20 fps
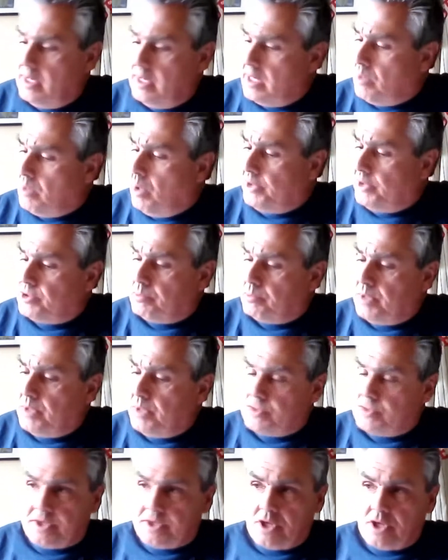Now, Walter
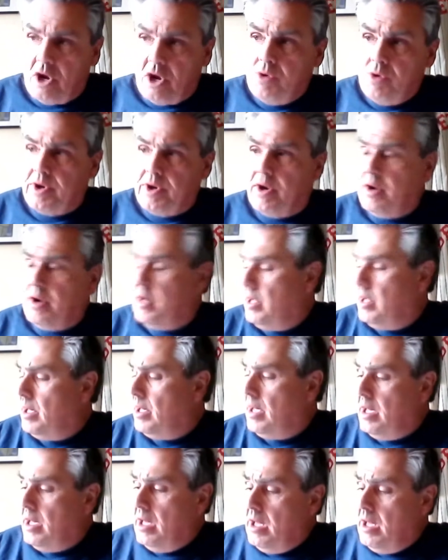Briggs was an owner
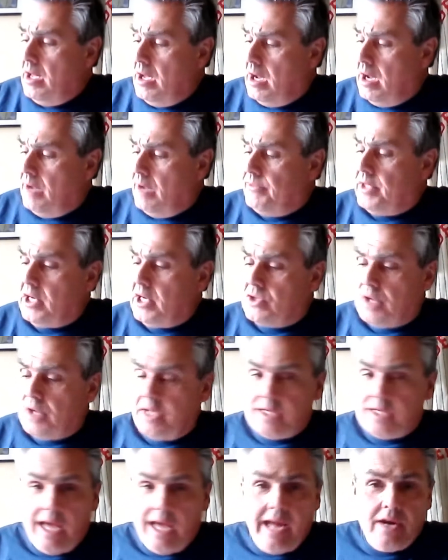of the Detroit
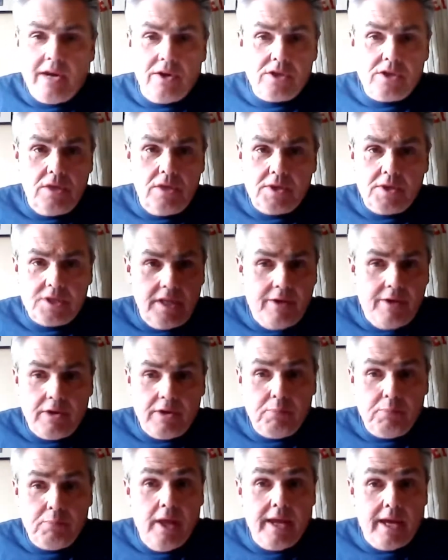Tigers. He wasn't allowed to
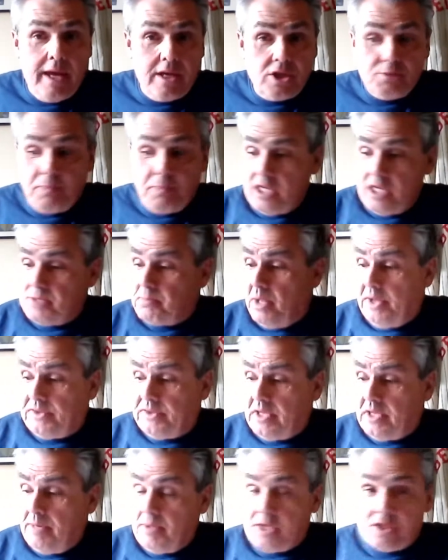play on his baseball
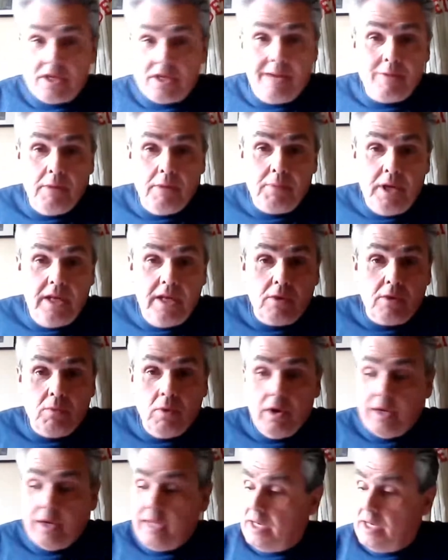team in the summer, but he could
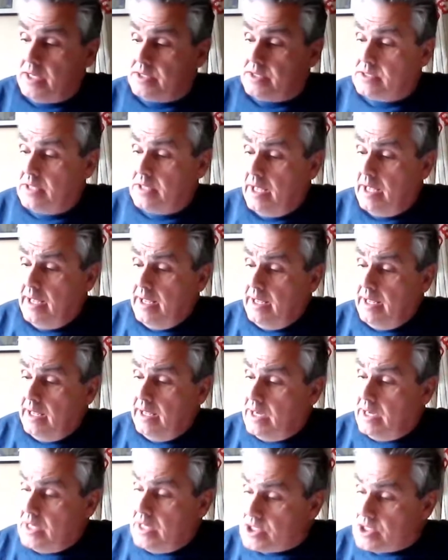work in his
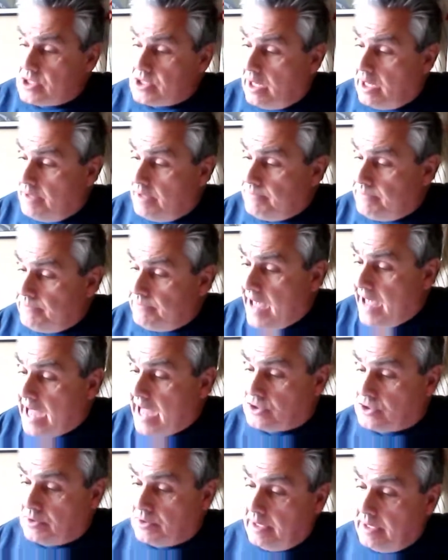
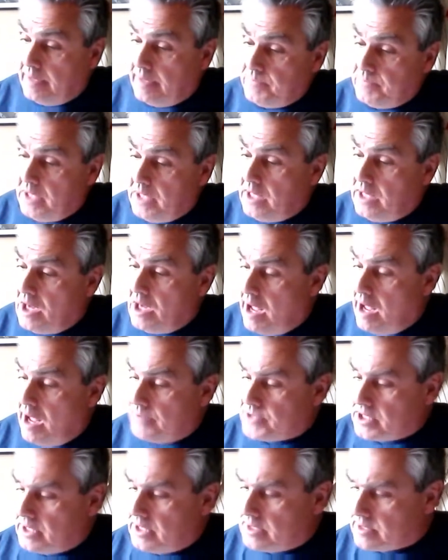factory in the off
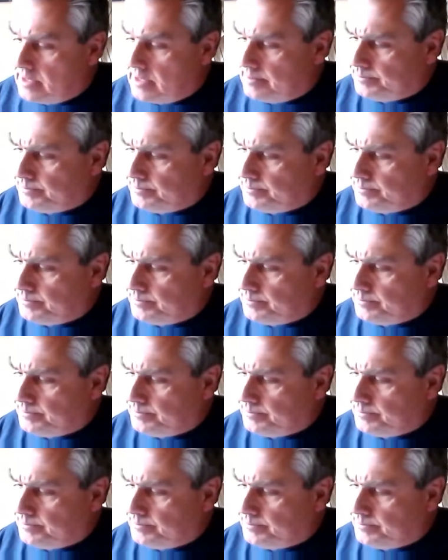season.